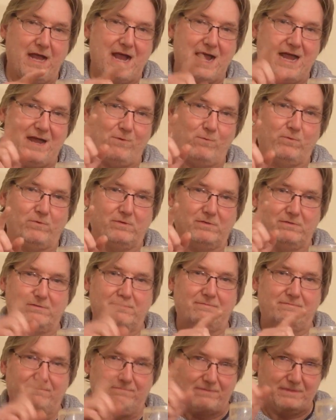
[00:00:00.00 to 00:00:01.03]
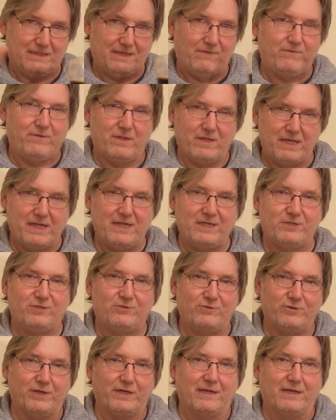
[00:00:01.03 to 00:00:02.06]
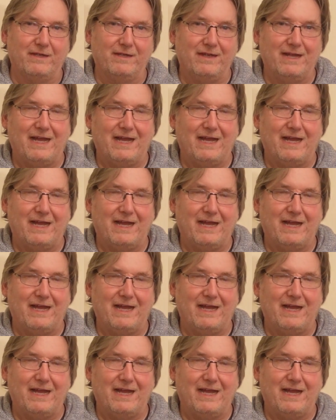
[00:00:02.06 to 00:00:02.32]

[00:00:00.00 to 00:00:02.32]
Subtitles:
I will give you the history